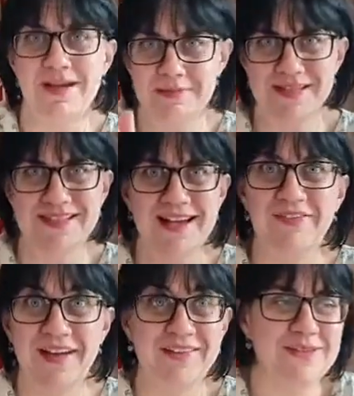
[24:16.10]
remind
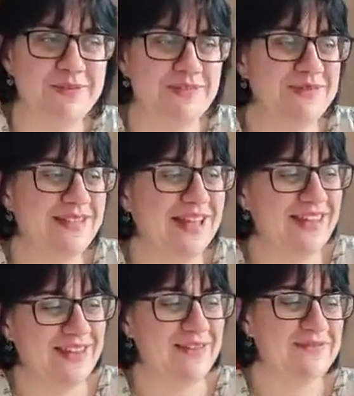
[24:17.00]
myself how to put them
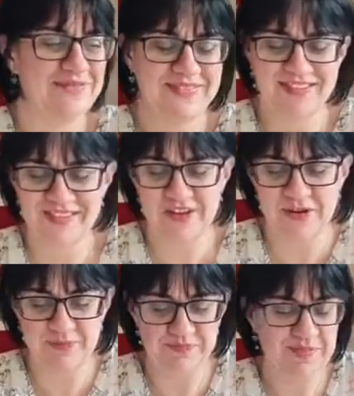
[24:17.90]
together.
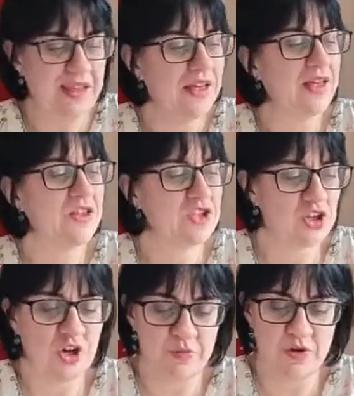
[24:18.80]
So
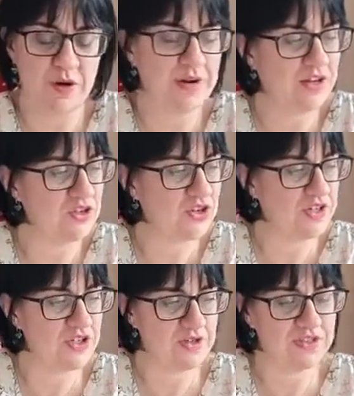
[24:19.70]
the top row, and I'm going
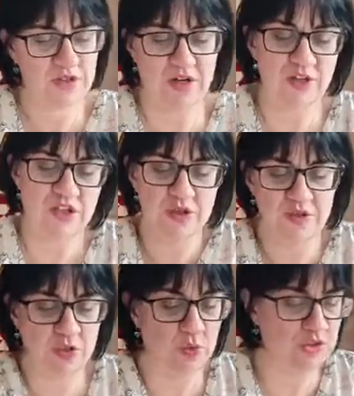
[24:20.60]
to try and do this, I'm going
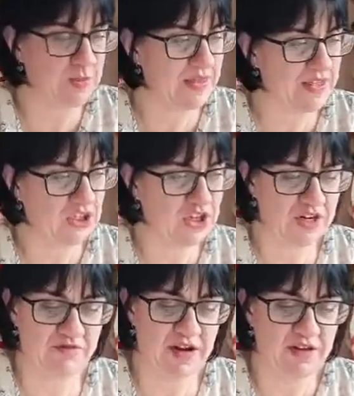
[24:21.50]
to do it towards me and then
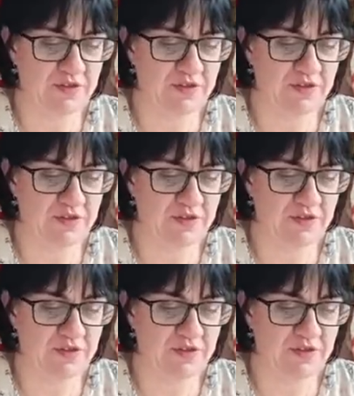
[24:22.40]
turn it